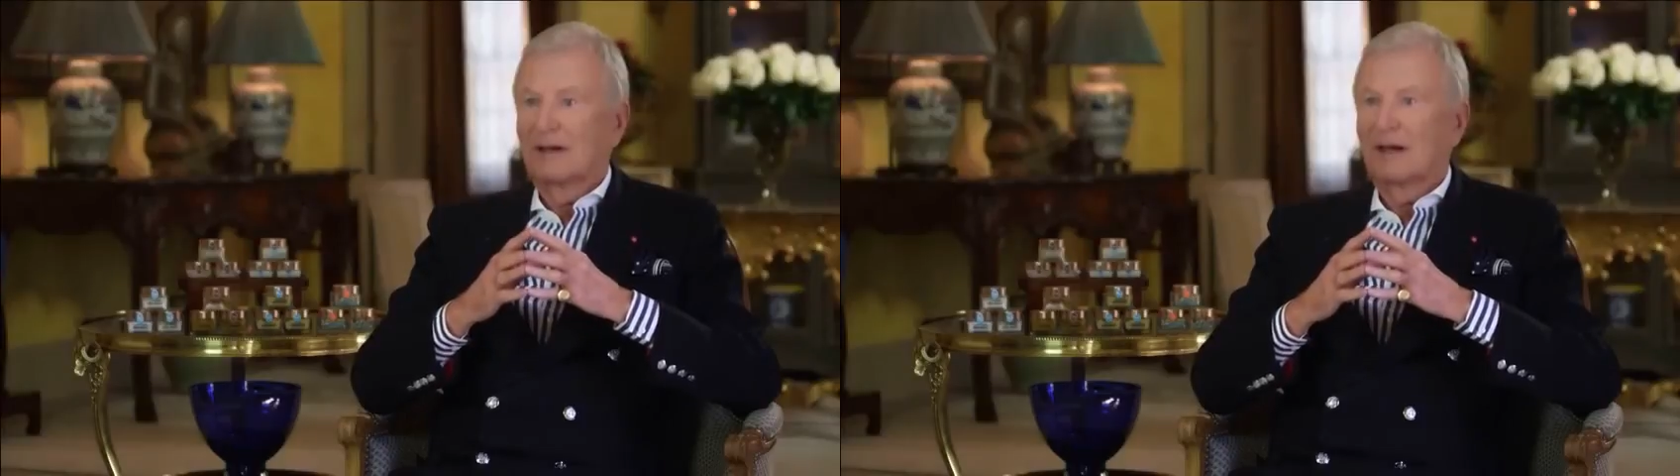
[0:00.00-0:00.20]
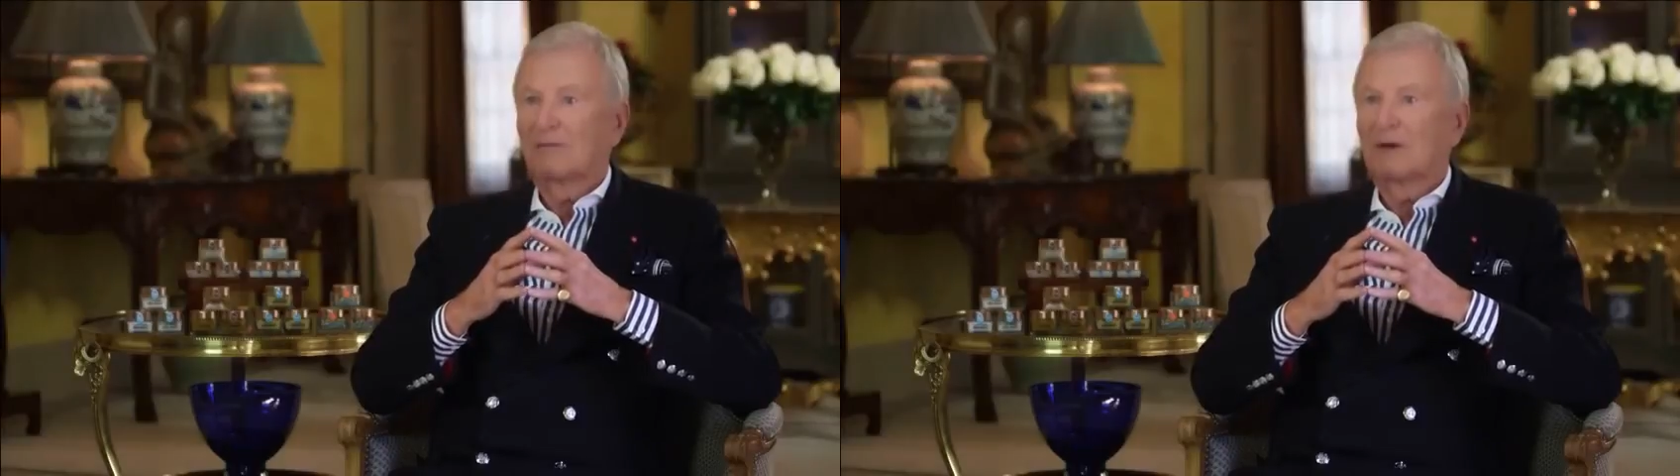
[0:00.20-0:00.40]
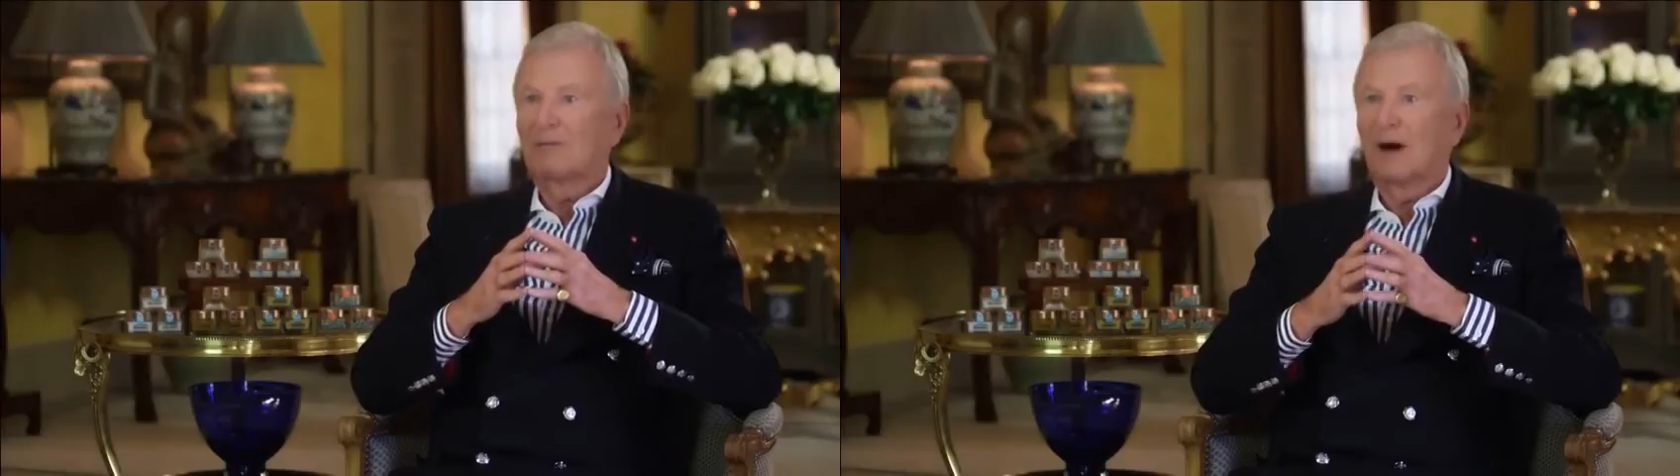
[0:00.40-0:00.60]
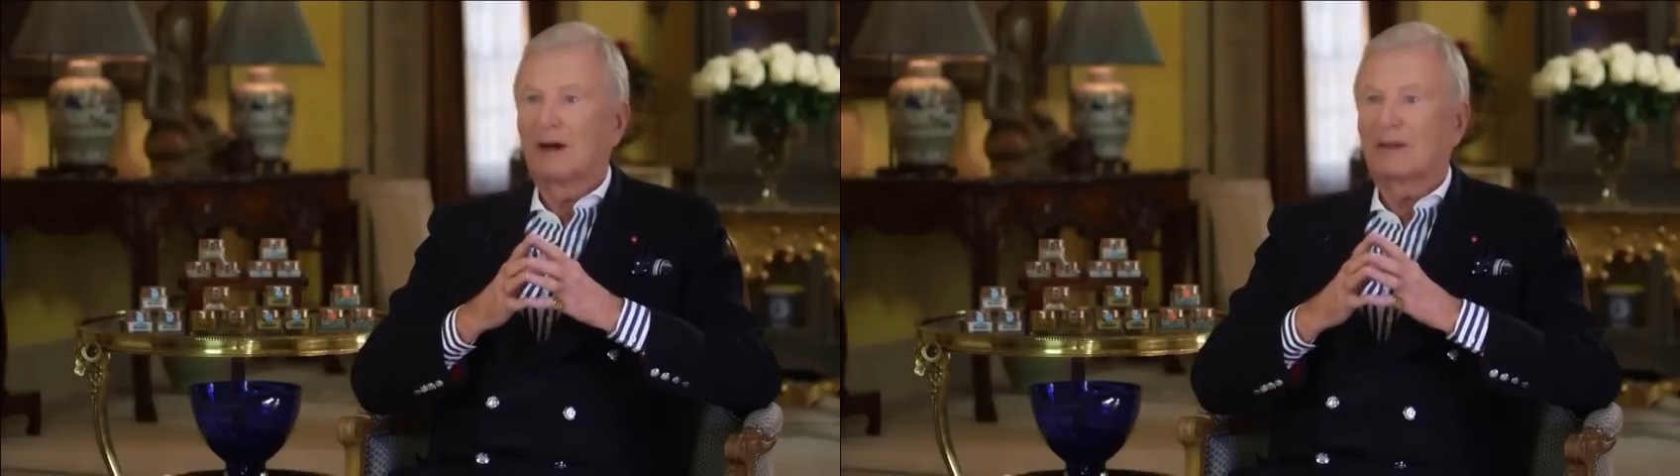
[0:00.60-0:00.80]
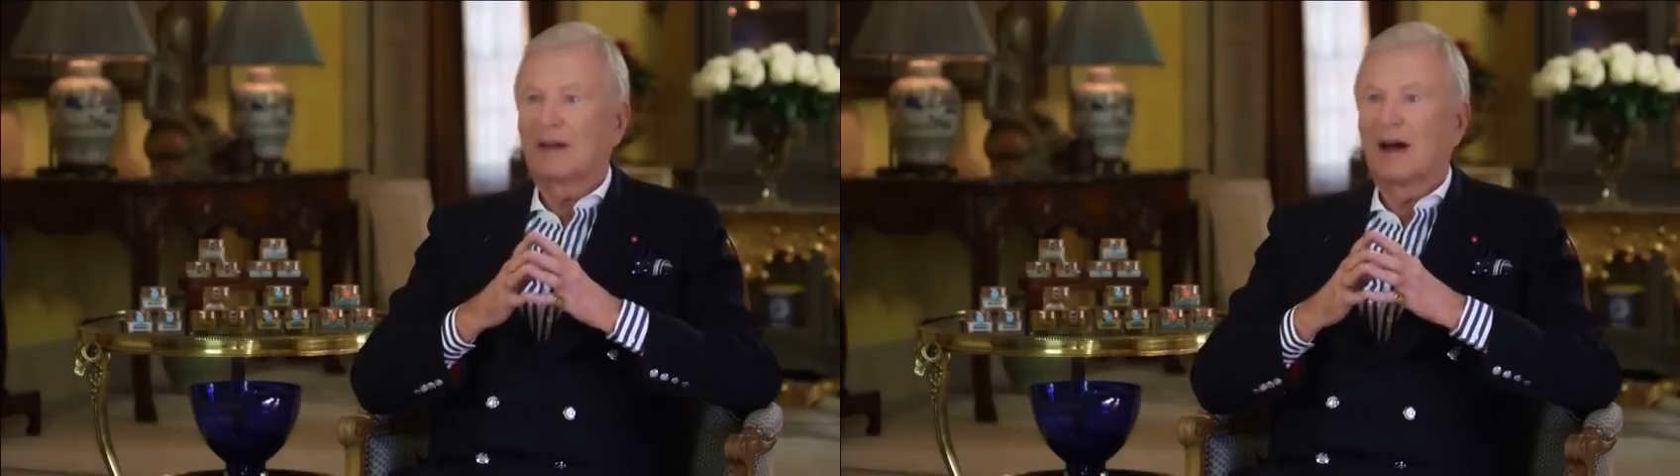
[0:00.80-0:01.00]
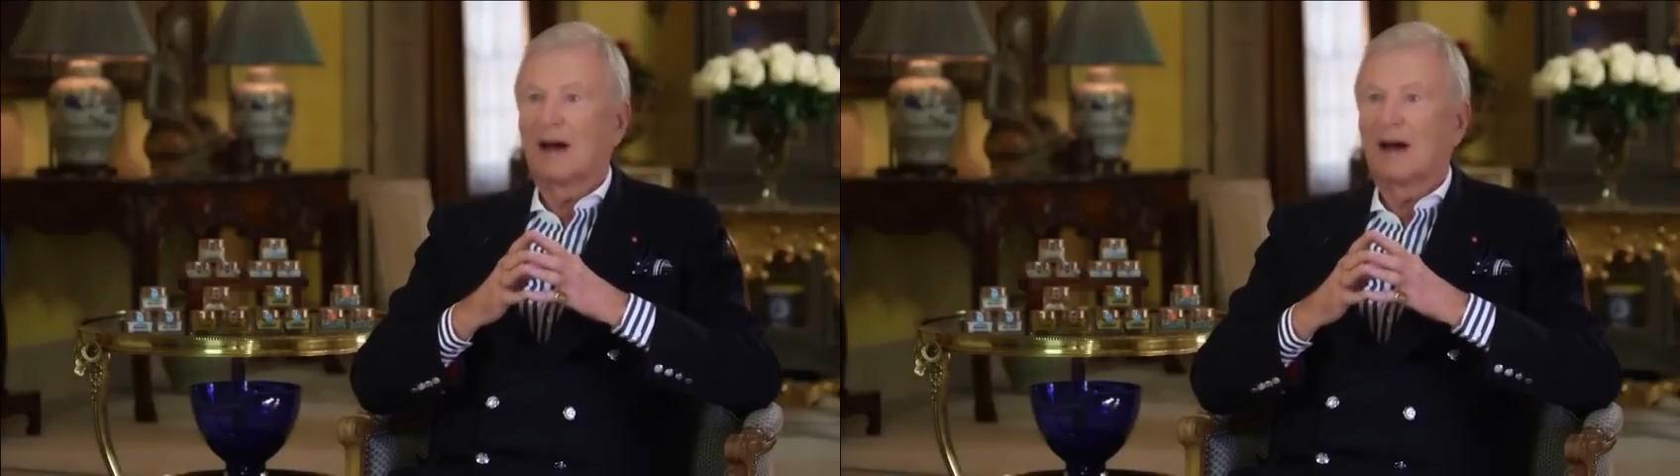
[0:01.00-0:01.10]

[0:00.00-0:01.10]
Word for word: and we bought the